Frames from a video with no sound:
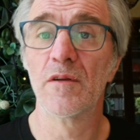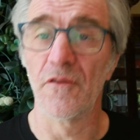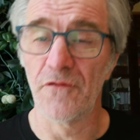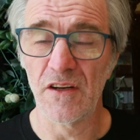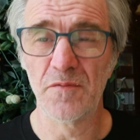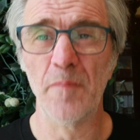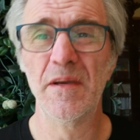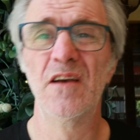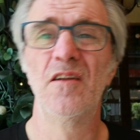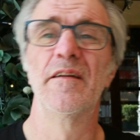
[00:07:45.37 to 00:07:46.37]
Once I've finished my
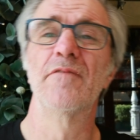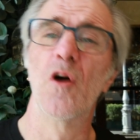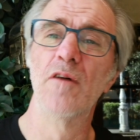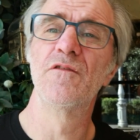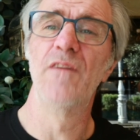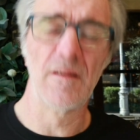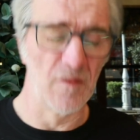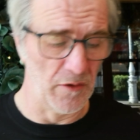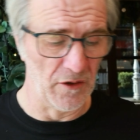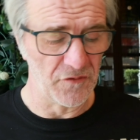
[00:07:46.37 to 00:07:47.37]
meal and I've gone and found
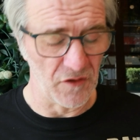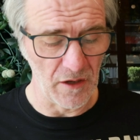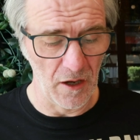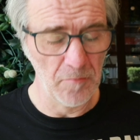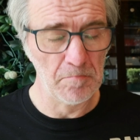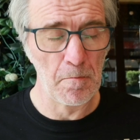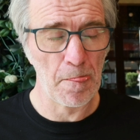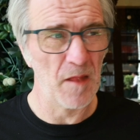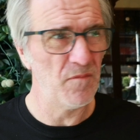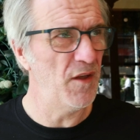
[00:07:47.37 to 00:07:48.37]
someone else to go,
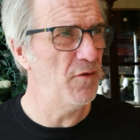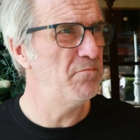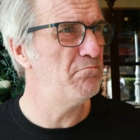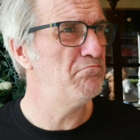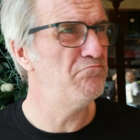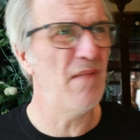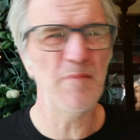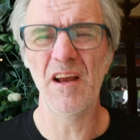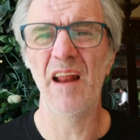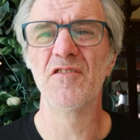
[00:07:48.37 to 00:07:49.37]
so
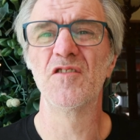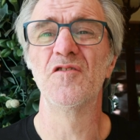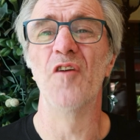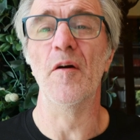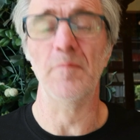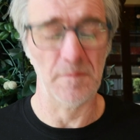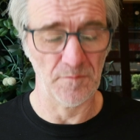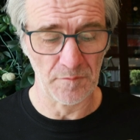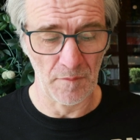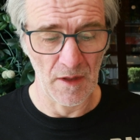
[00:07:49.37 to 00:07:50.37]
maybe I'll have a dessert.
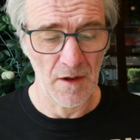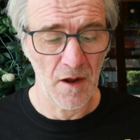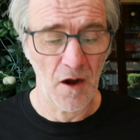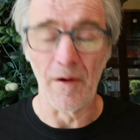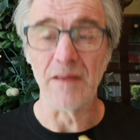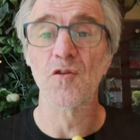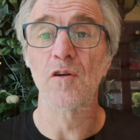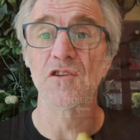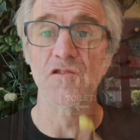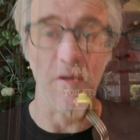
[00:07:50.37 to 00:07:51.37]
Right,
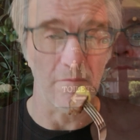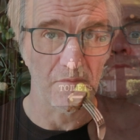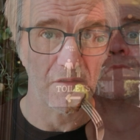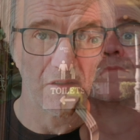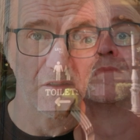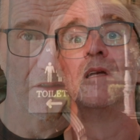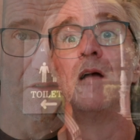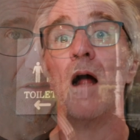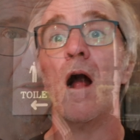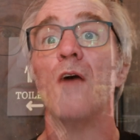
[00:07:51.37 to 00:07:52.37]
talk to you soon.
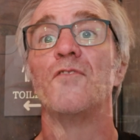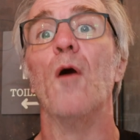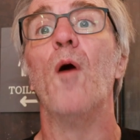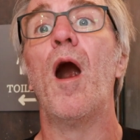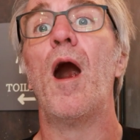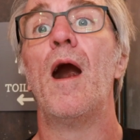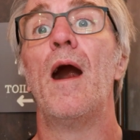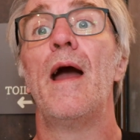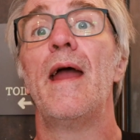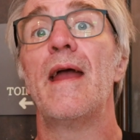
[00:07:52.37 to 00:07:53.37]
So
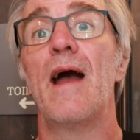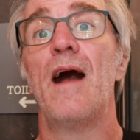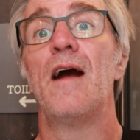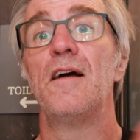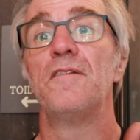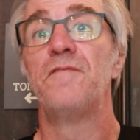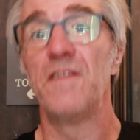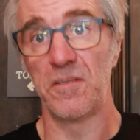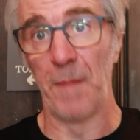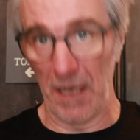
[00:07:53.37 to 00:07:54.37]
I have
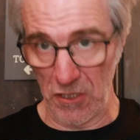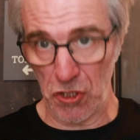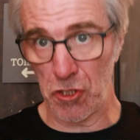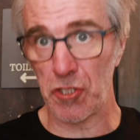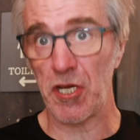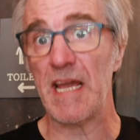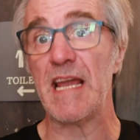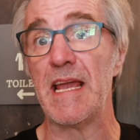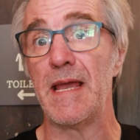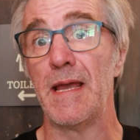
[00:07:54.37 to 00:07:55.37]
finished my lunch
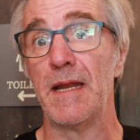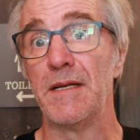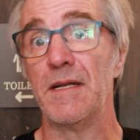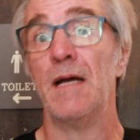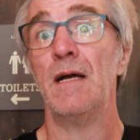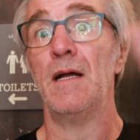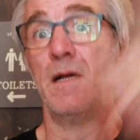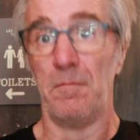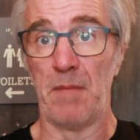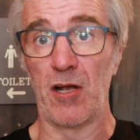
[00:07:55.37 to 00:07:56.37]
in
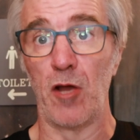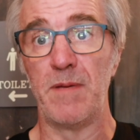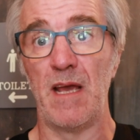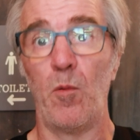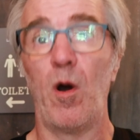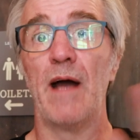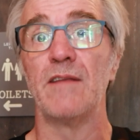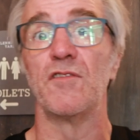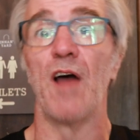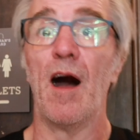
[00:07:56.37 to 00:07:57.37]
Marco Pierre White.